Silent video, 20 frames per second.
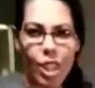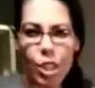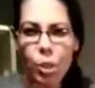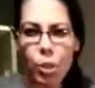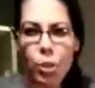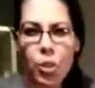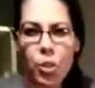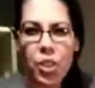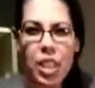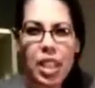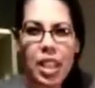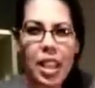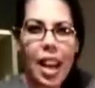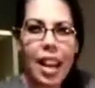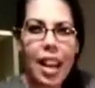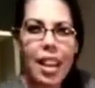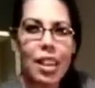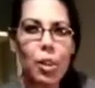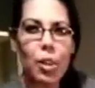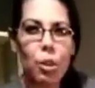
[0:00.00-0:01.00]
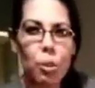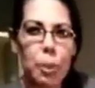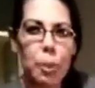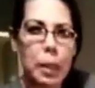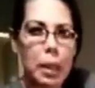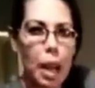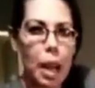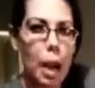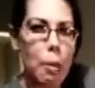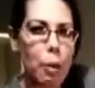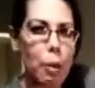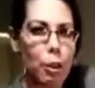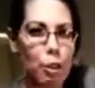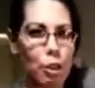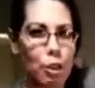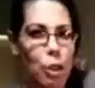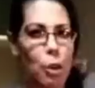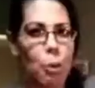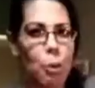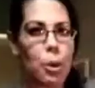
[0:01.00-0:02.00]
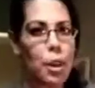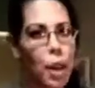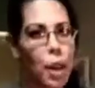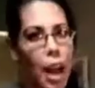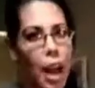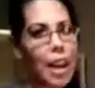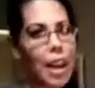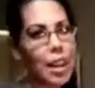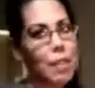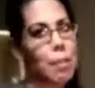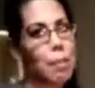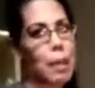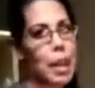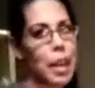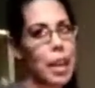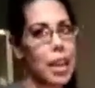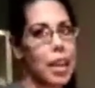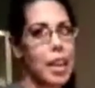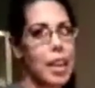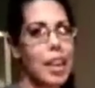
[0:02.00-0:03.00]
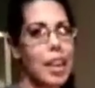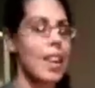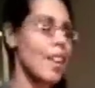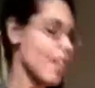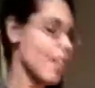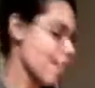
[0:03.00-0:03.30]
You'll see that it will be commercial. It will not be